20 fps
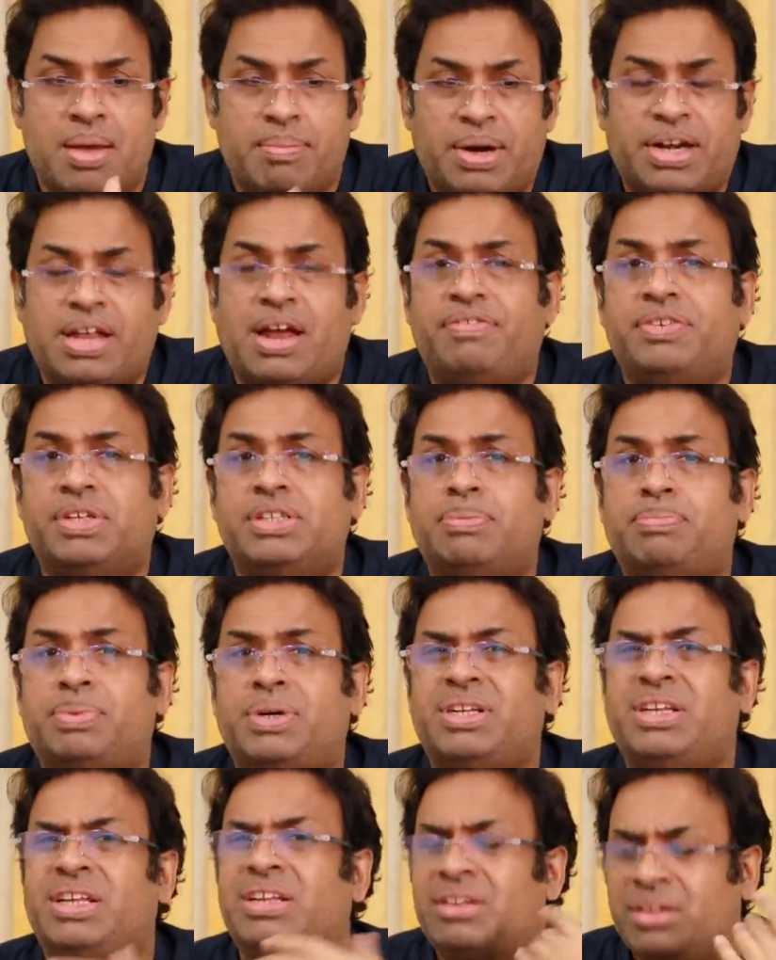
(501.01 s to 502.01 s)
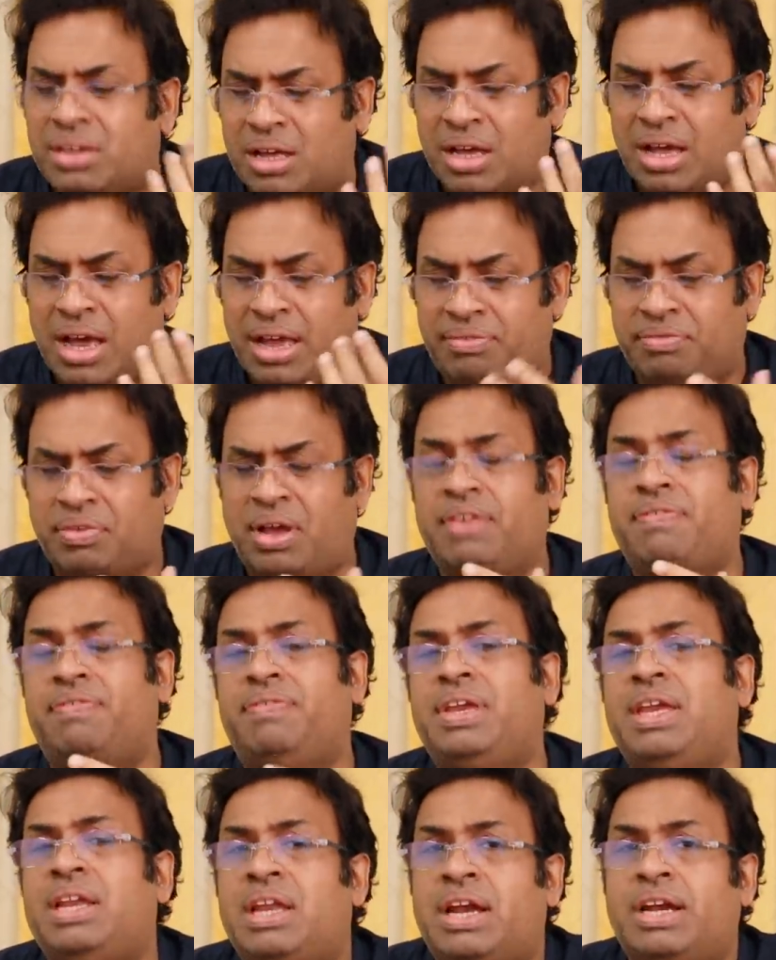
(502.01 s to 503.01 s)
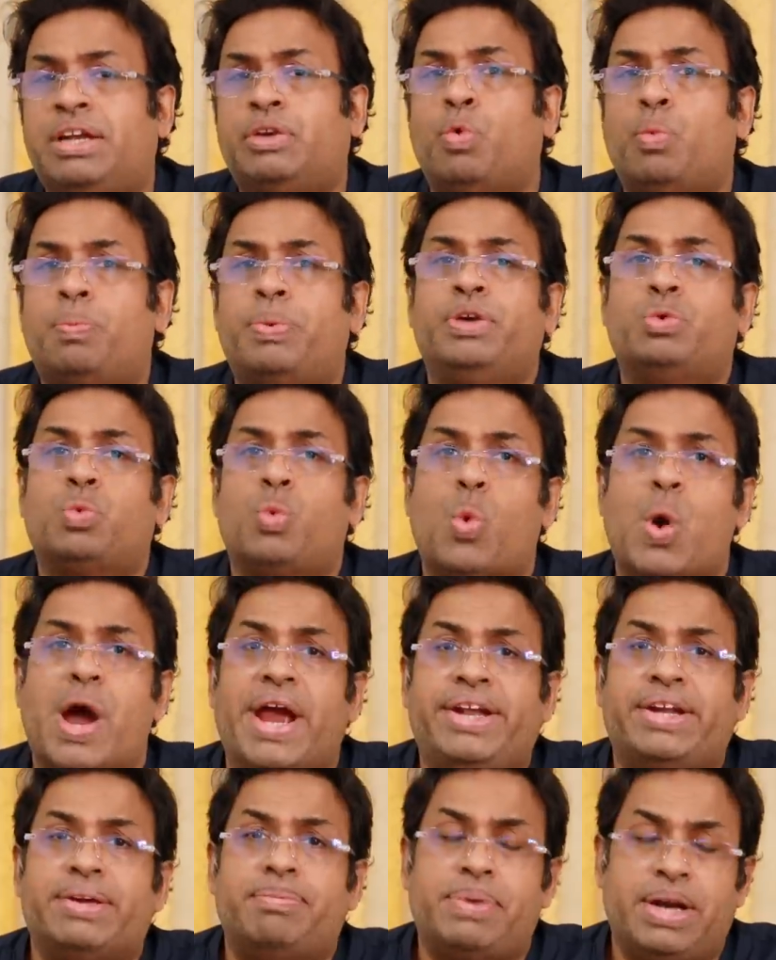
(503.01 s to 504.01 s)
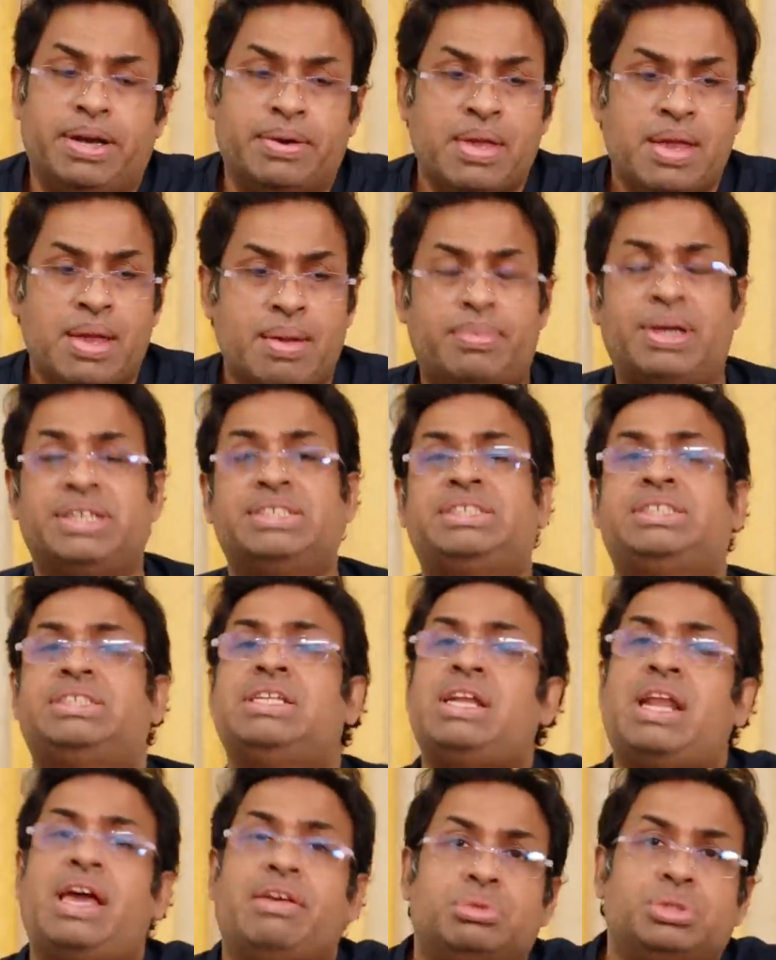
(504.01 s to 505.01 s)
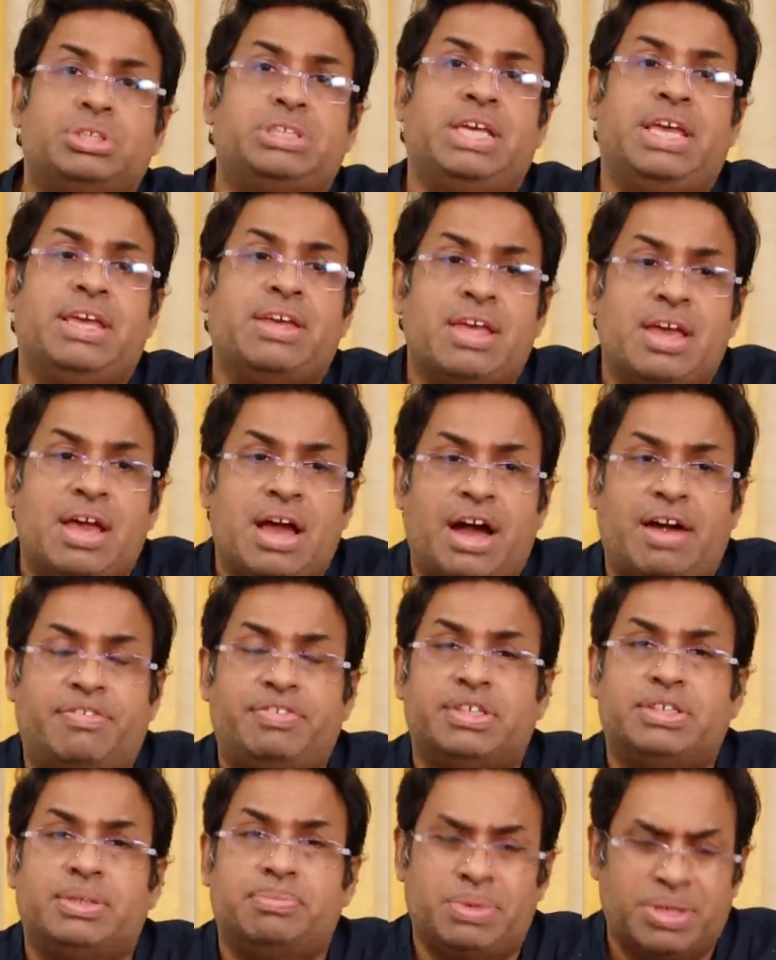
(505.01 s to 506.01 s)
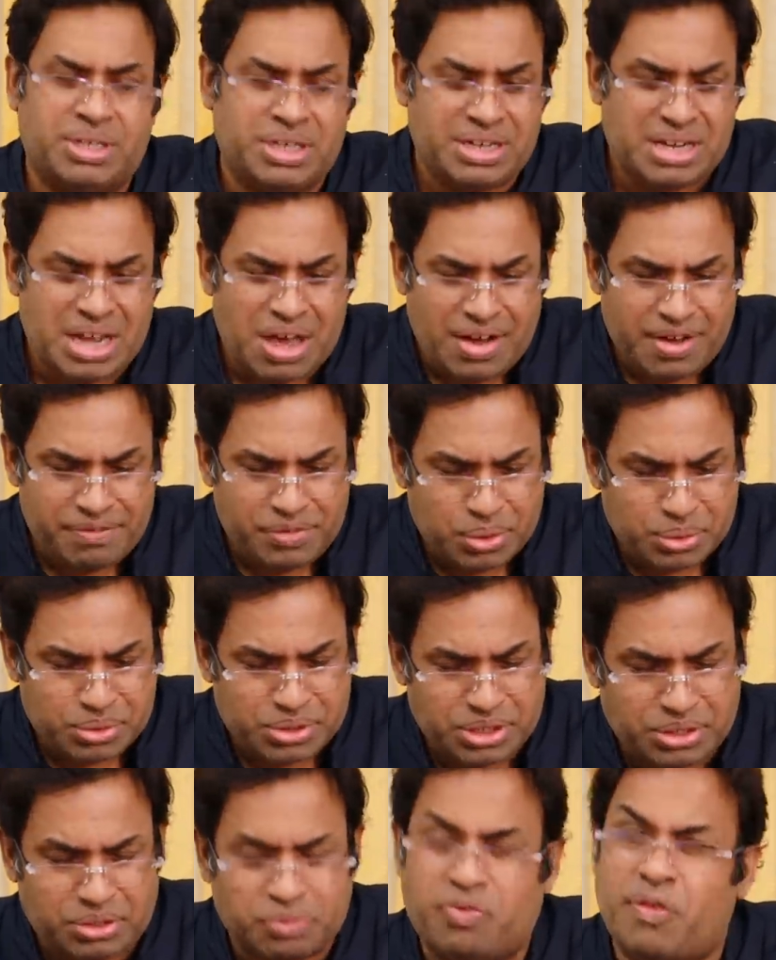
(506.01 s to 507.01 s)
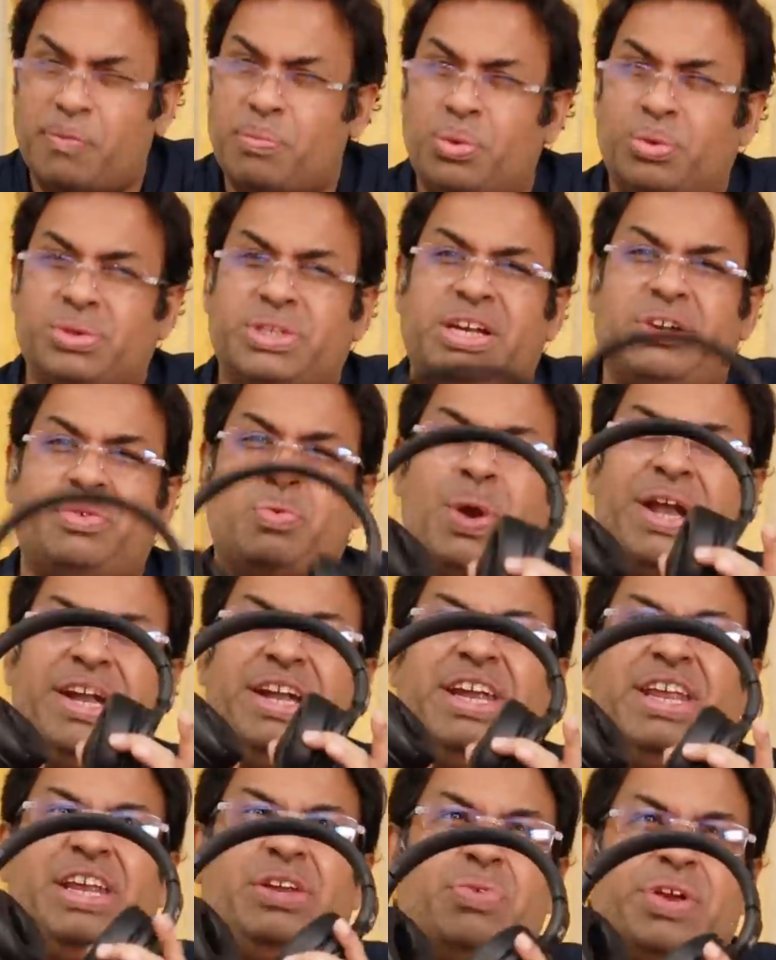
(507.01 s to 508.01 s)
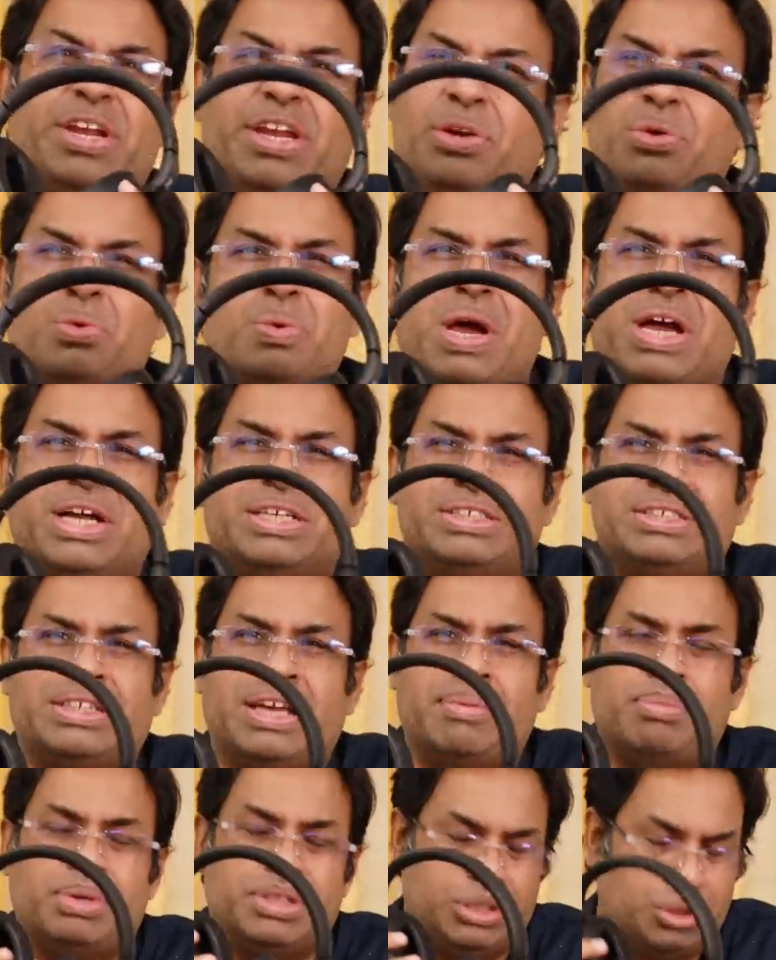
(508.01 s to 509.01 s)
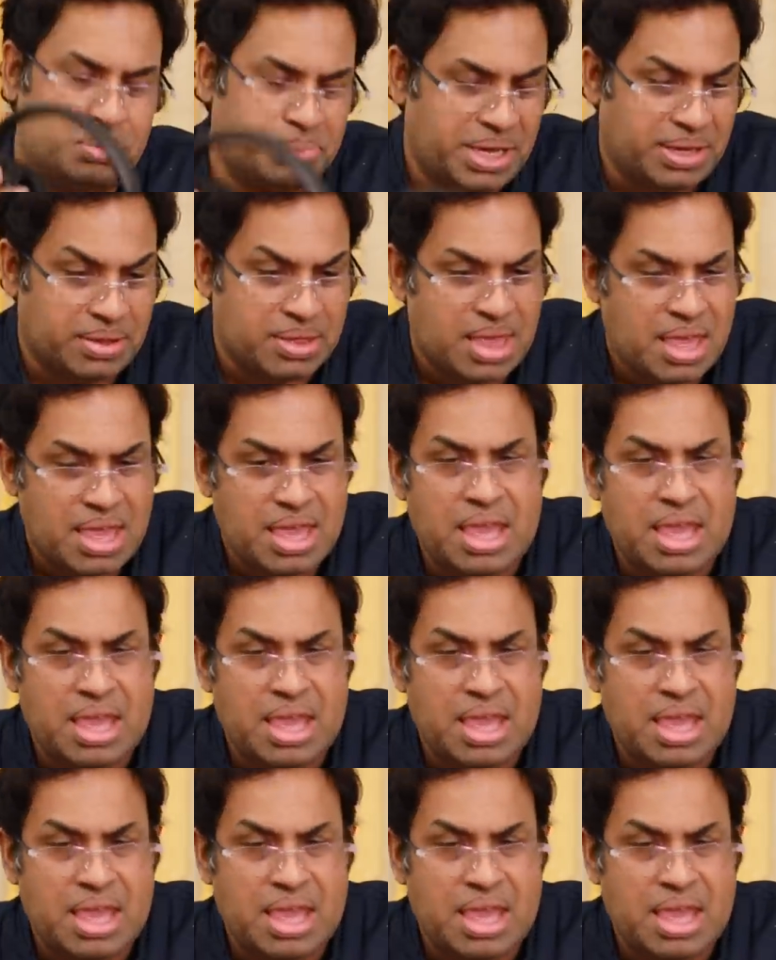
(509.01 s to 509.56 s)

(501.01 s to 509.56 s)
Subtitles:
But after the burn-in, I feel it opened quite a bit. But still, I would say after the burn-in, now I've used it for more than 20, 22 hours, I'm assuming.